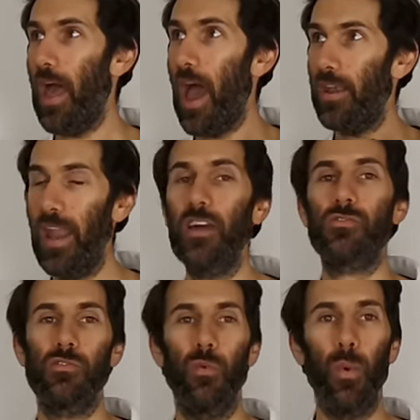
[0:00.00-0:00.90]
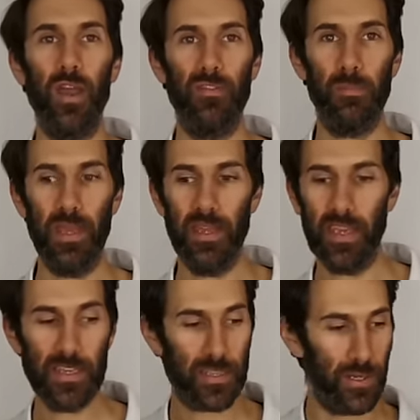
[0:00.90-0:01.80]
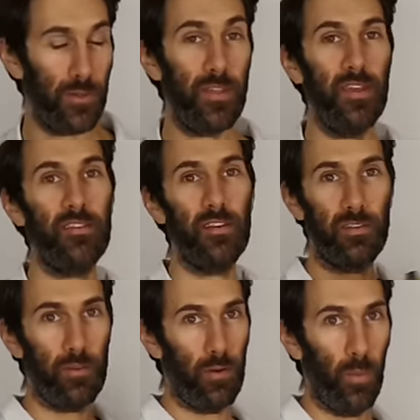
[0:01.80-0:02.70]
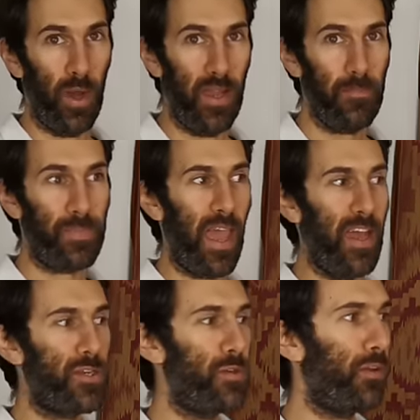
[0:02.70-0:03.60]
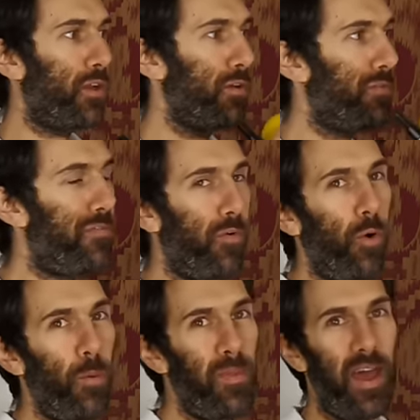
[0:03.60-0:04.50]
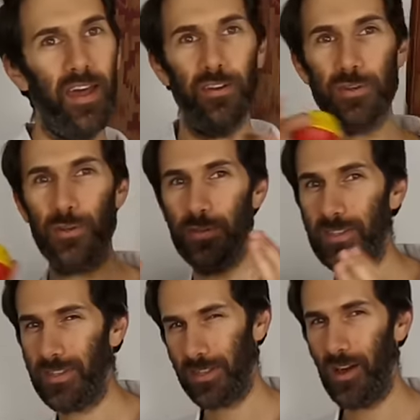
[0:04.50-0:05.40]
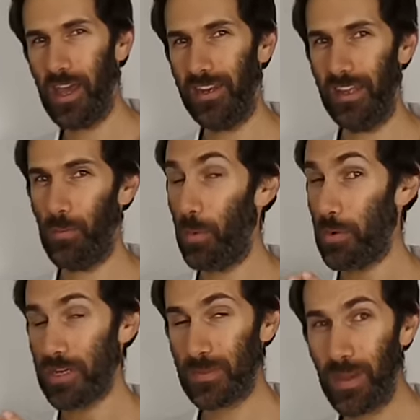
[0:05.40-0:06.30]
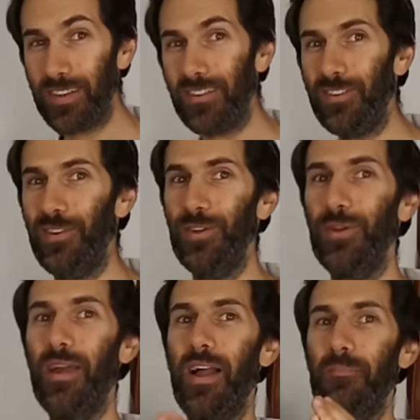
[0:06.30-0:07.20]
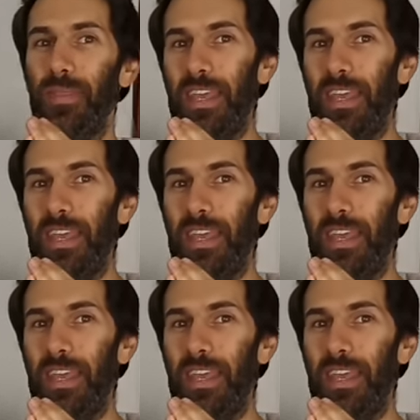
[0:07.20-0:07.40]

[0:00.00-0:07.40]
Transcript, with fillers: our natural way of being is to do things in a certain way and to conform that to society and what we're expected to do